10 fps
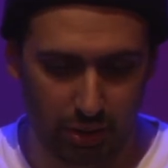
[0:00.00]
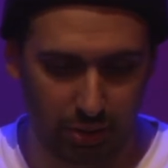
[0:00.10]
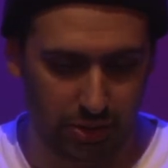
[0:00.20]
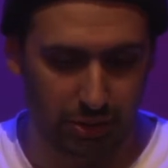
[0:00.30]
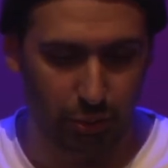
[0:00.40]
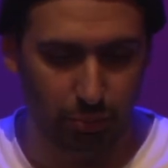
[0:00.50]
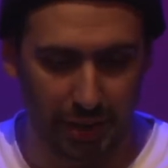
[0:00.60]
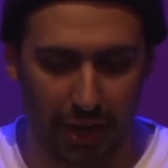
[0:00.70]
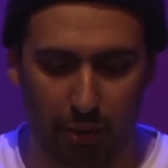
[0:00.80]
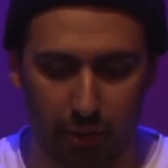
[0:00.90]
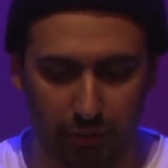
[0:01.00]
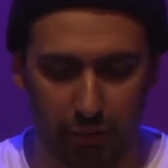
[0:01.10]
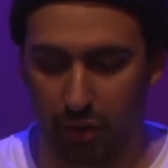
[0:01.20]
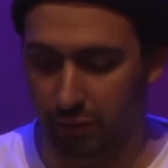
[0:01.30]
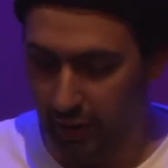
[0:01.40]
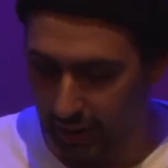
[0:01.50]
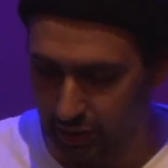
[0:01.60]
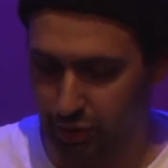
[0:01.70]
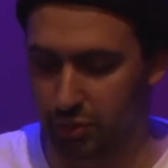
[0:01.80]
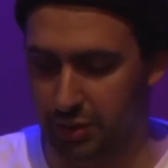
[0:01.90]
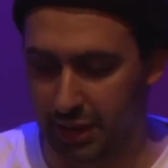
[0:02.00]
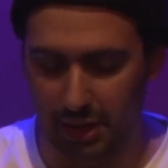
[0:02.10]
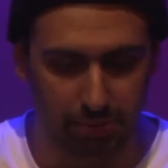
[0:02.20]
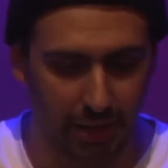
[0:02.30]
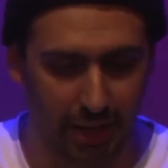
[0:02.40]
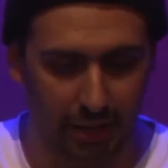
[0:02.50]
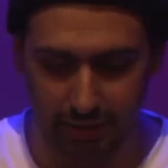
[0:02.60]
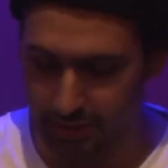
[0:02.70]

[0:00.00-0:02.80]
just loop that over and over, and it should just keep playing.